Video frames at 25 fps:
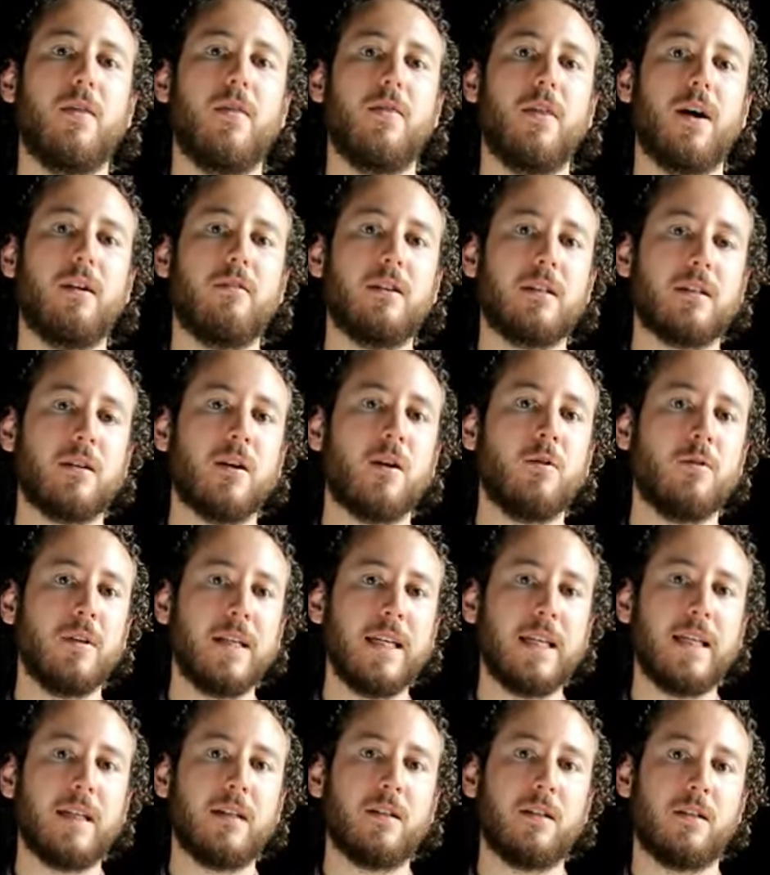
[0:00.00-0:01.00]
there is no
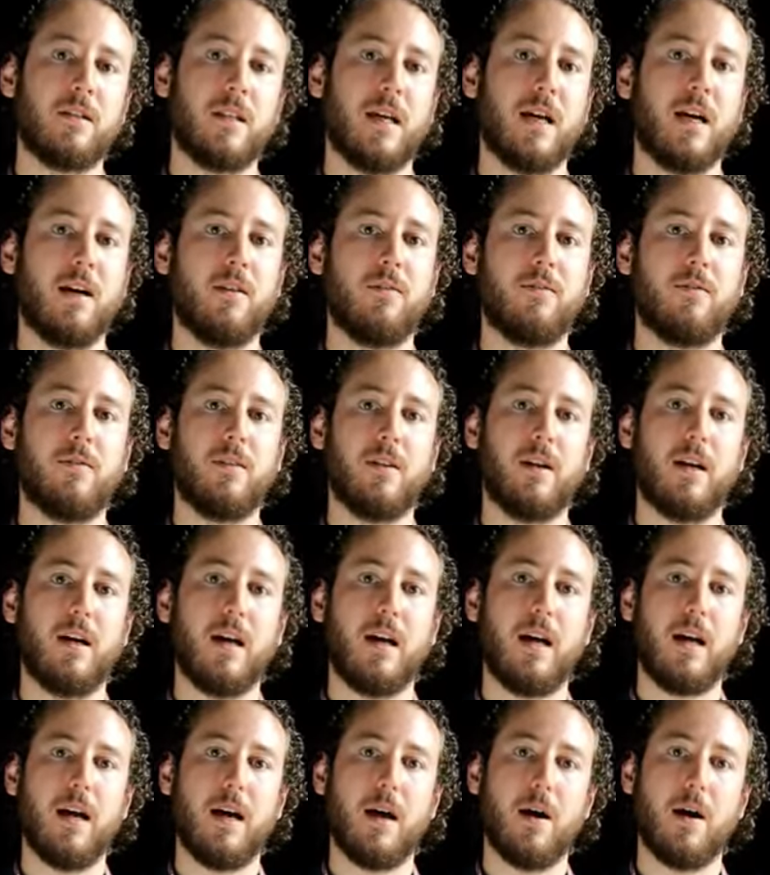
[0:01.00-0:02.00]
need to have
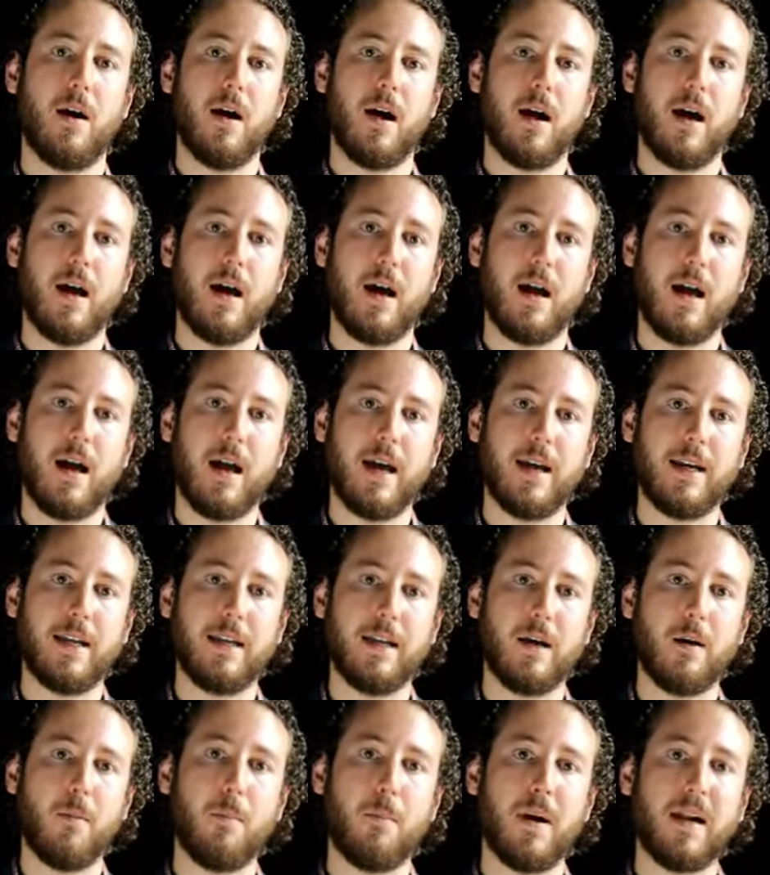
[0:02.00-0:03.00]
a
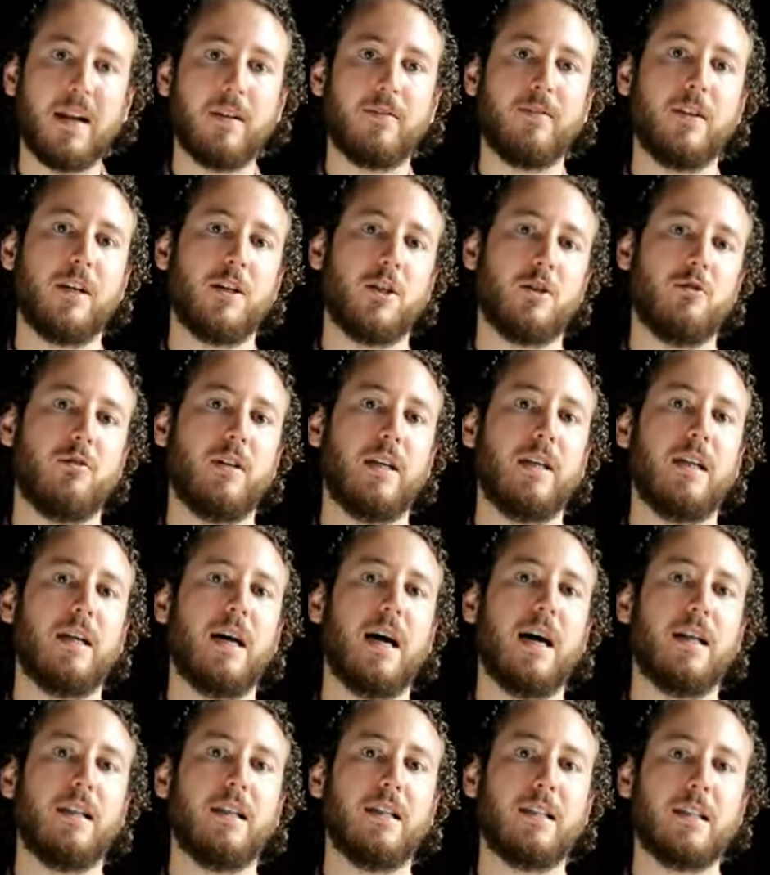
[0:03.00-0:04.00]
beneficiary
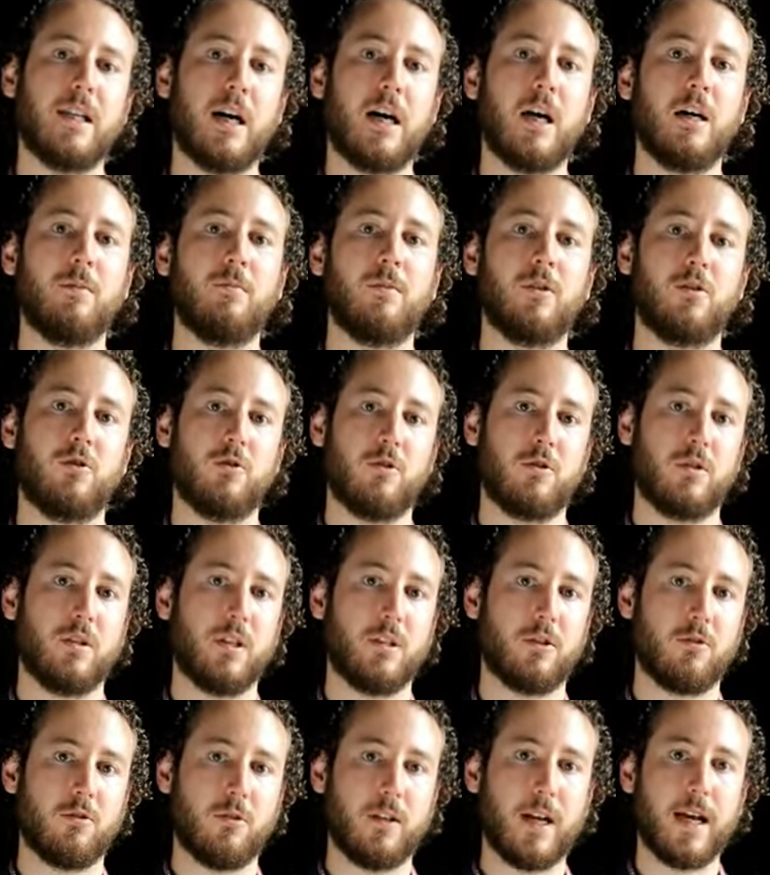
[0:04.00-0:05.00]
at the time the trust
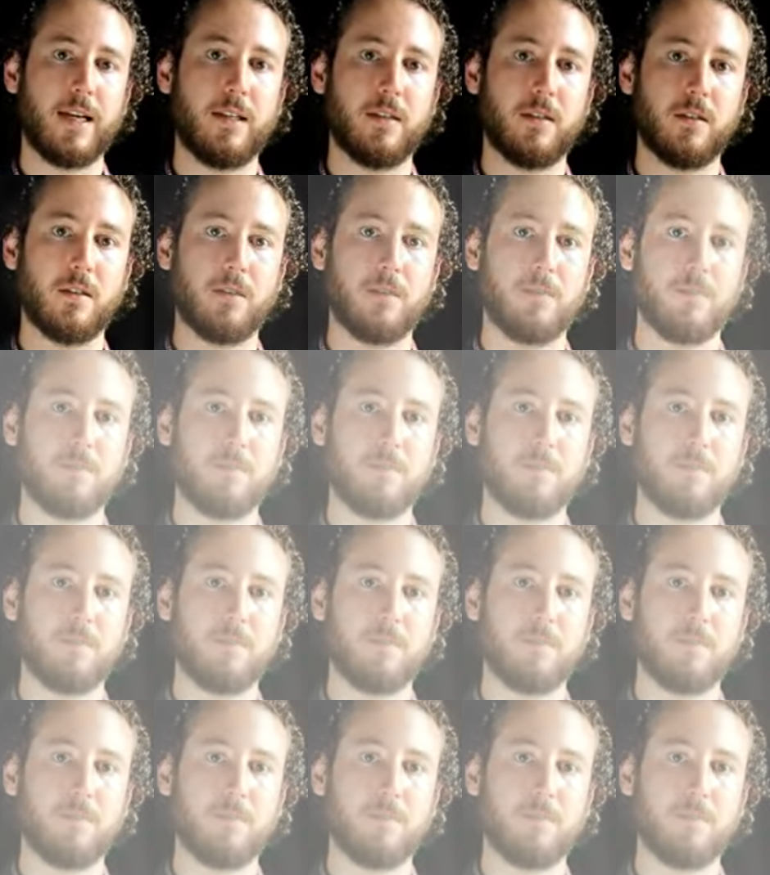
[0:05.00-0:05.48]
is created.